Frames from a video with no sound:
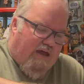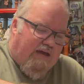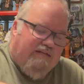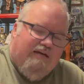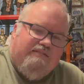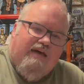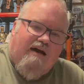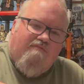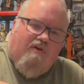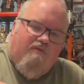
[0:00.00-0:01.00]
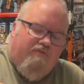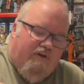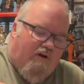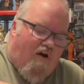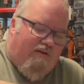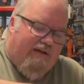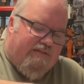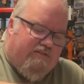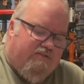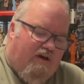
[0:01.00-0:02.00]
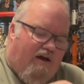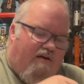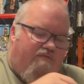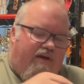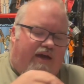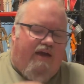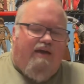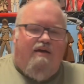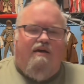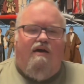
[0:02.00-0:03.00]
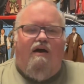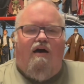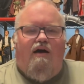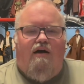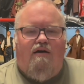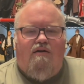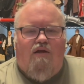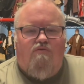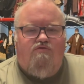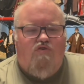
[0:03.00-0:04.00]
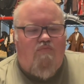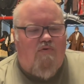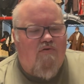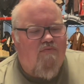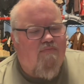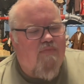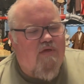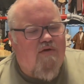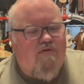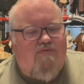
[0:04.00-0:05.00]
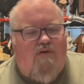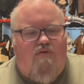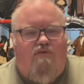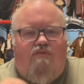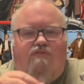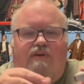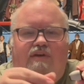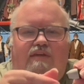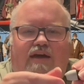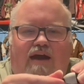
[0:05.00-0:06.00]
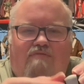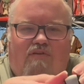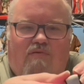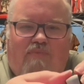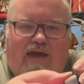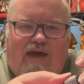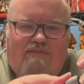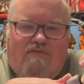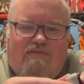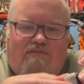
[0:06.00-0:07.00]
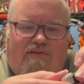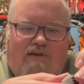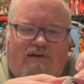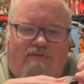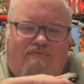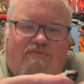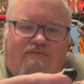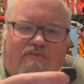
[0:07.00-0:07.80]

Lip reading: he does have on the gauntlets of a clone trooper. So you'll see they have the little pads on his gloves.